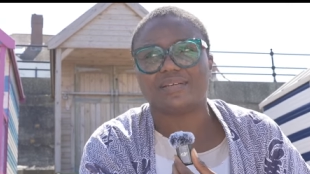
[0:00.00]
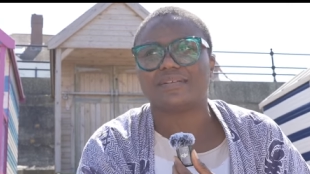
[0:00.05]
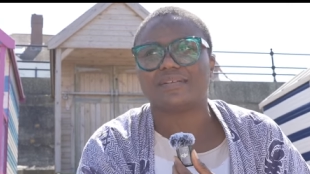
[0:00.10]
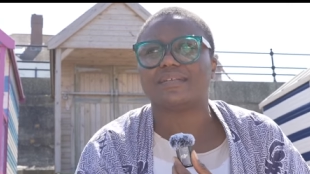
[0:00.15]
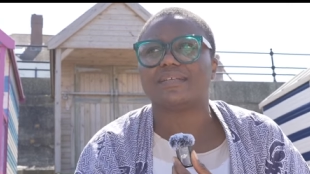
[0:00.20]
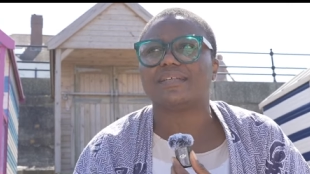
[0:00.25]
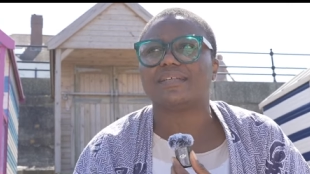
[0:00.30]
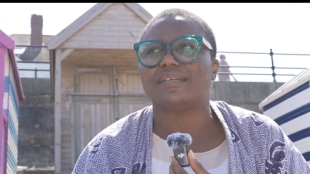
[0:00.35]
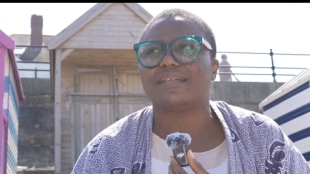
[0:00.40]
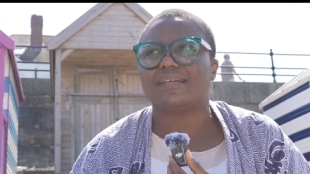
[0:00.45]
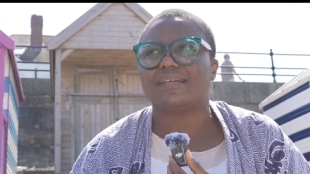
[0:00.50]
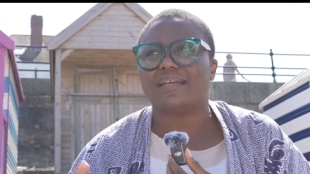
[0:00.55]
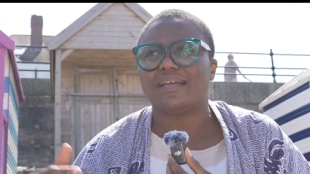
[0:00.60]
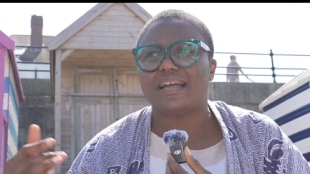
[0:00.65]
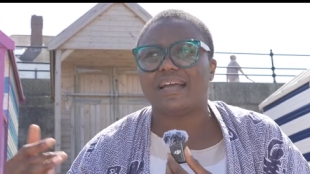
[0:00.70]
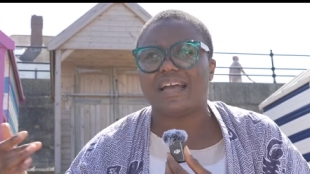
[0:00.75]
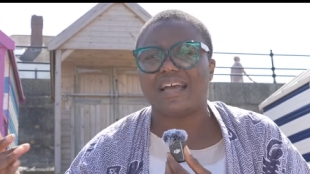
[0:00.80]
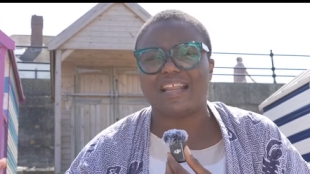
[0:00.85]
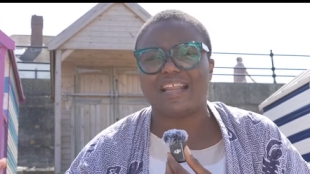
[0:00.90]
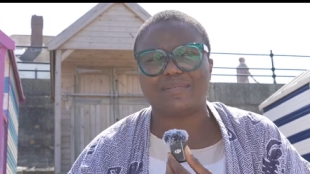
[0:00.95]

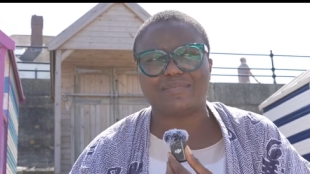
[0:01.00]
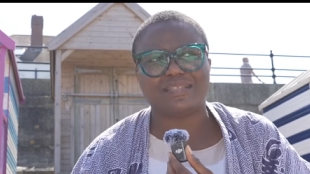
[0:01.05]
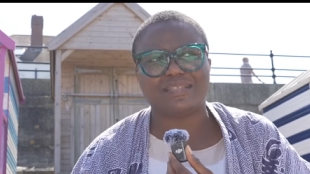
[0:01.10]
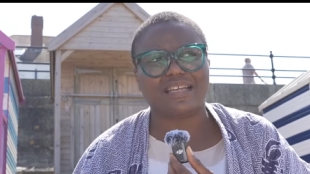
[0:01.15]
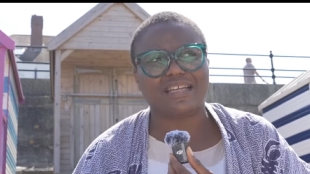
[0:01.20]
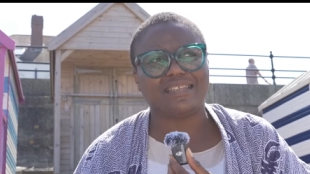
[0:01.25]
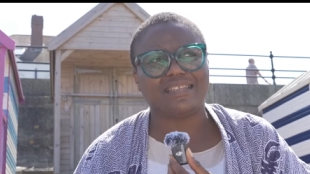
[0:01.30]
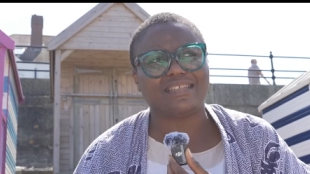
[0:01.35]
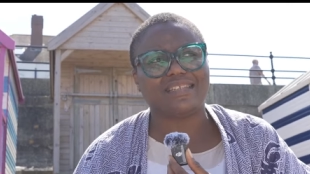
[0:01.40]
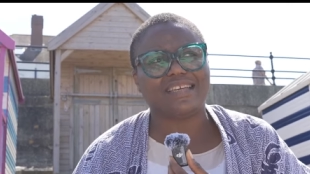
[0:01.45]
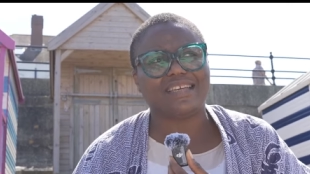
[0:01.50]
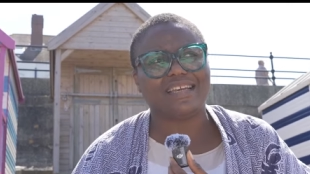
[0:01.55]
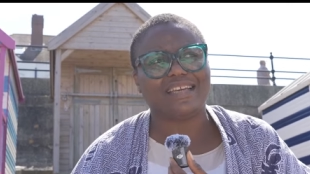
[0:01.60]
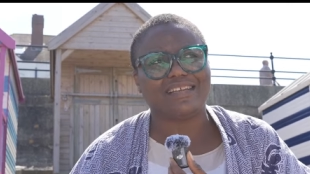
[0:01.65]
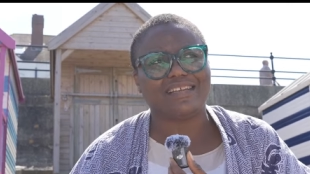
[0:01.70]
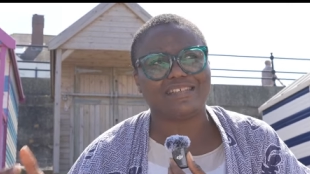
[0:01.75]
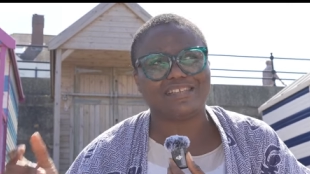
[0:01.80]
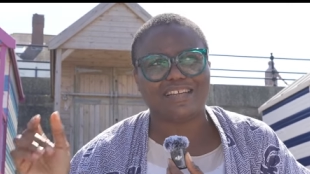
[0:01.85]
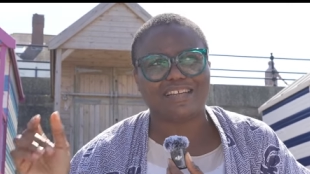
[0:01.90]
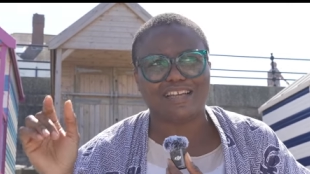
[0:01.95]
And I'm standing
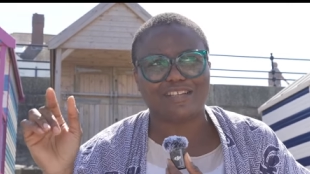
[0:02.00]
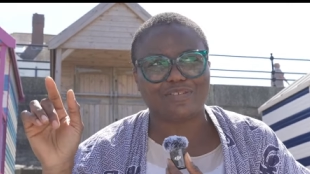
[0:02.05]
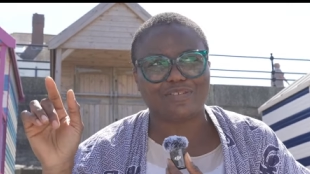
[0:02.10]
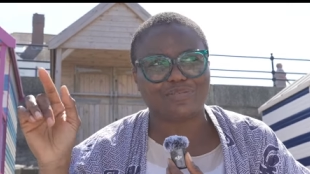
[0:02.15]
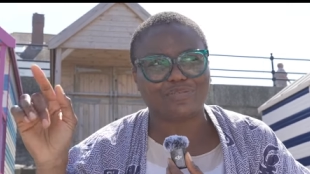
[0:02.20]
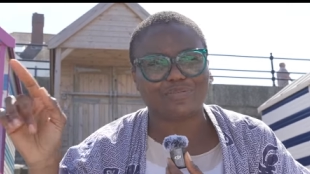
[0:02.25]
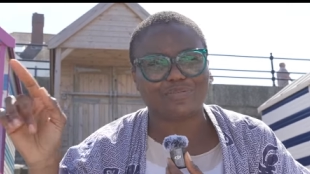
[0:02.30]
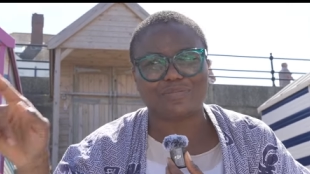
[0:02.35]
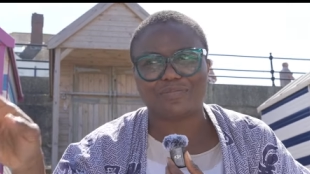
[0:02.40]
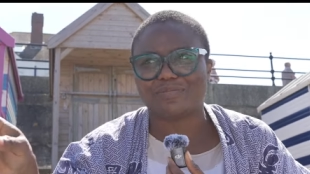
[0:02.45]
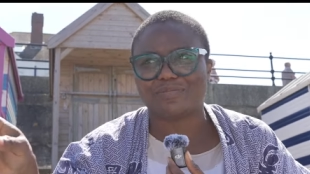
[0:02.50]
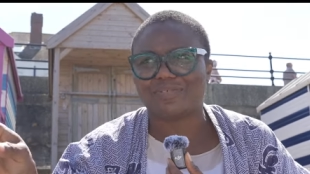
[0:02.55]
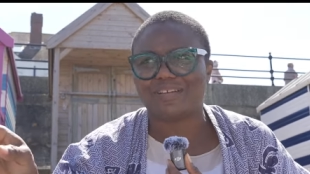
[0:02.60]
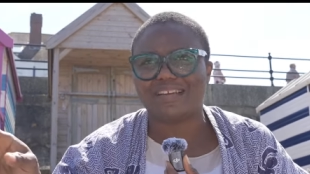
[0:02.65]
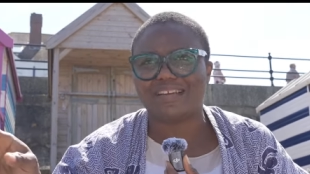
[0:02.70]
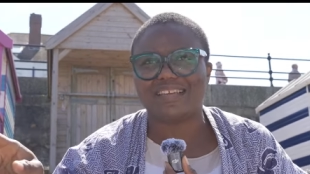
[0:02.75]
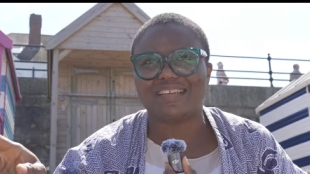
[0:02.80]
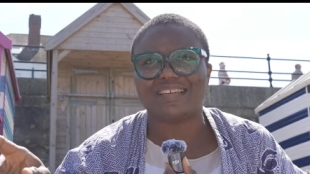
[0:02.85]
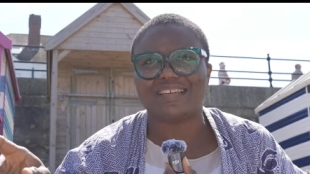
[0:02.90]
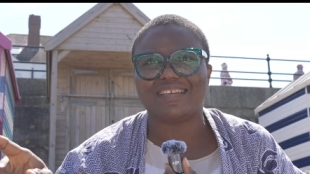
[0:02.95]
there trying to
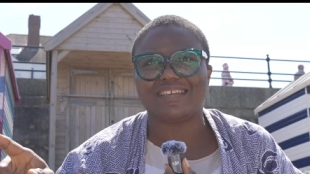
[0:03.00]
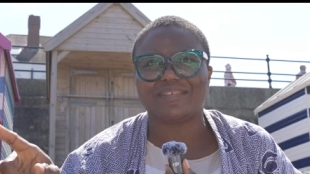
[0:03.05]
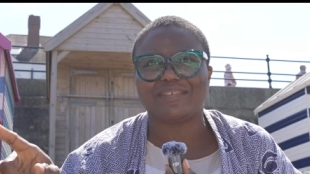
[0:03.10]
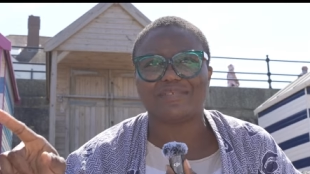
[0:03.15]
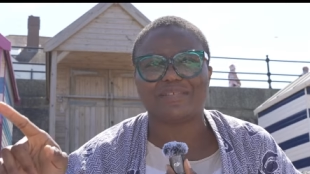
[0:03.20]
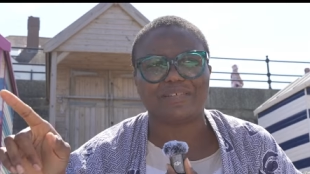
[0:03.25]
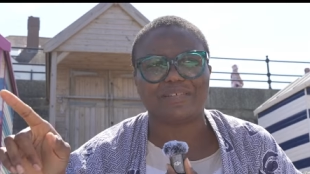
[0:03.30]
cling.